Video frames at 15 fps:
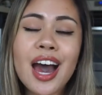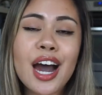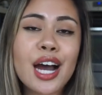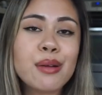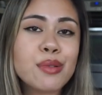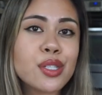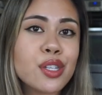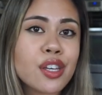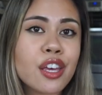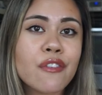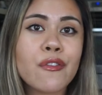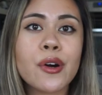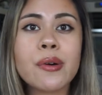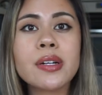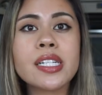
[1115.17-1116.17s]
I'm just
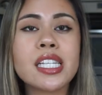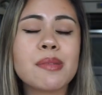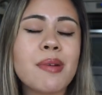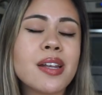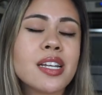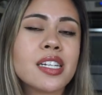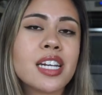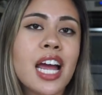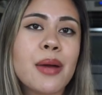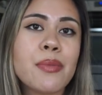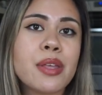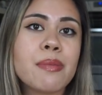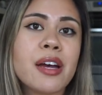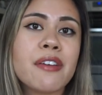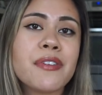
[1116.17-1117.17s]
looking forward to spending time
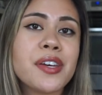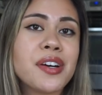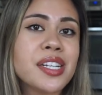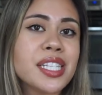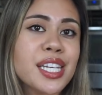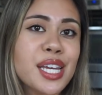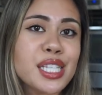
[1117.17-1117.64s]
with my fiance